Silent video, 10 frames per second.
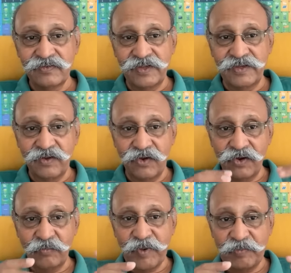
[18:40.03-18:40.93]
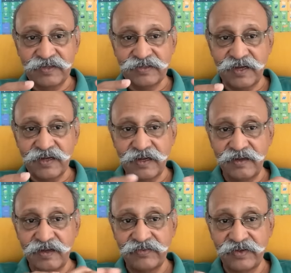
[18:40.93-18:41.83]
When people
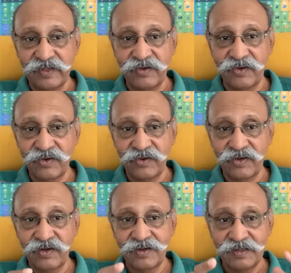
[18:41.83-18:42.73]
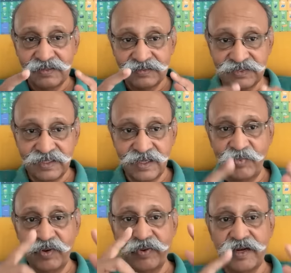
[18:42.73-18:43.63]
started deserting Hong Kong,
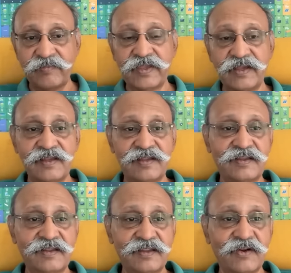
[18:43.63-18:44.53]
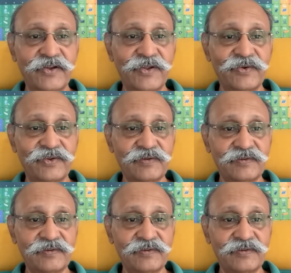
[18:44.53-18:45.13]
Singapore became the conduit.